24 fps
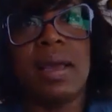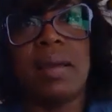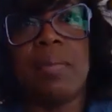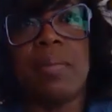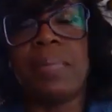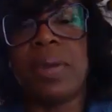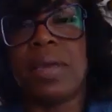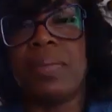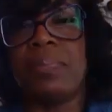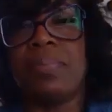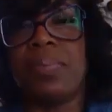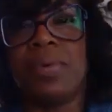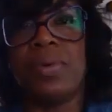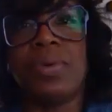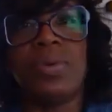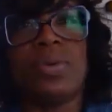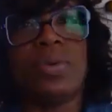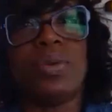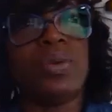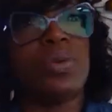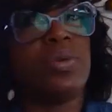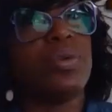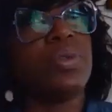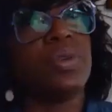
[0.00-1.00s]

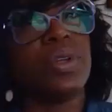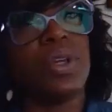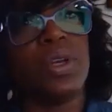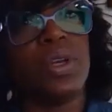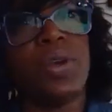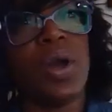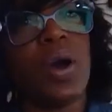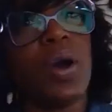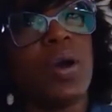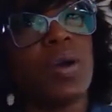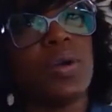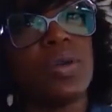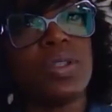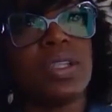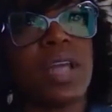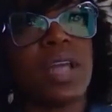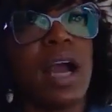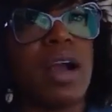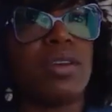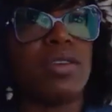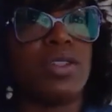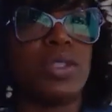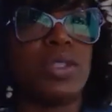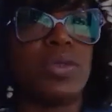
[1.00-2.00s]
People,
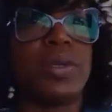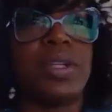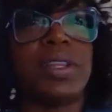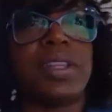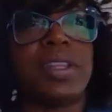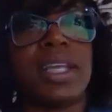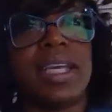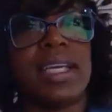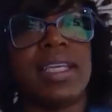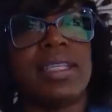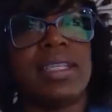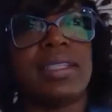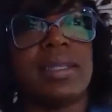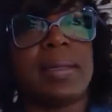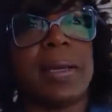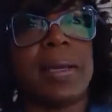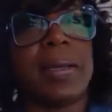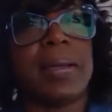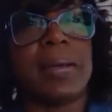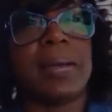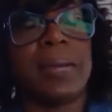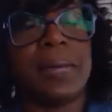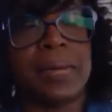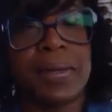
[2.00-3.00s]
start doing things that
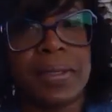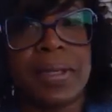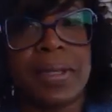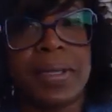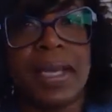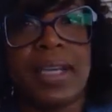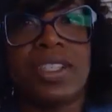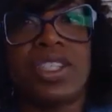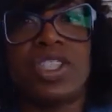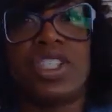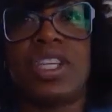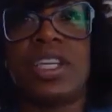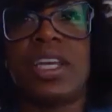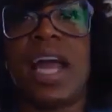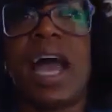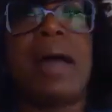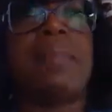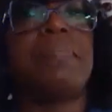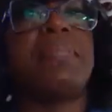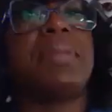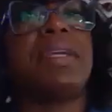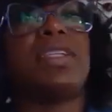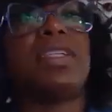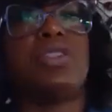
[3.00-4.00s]
they know that they should
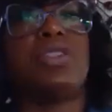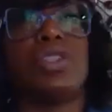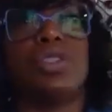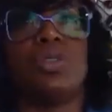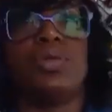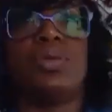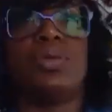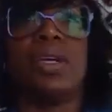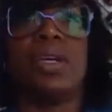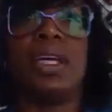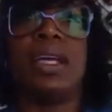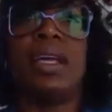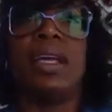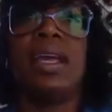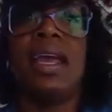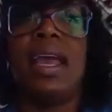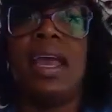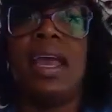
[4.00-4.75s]
not be doing,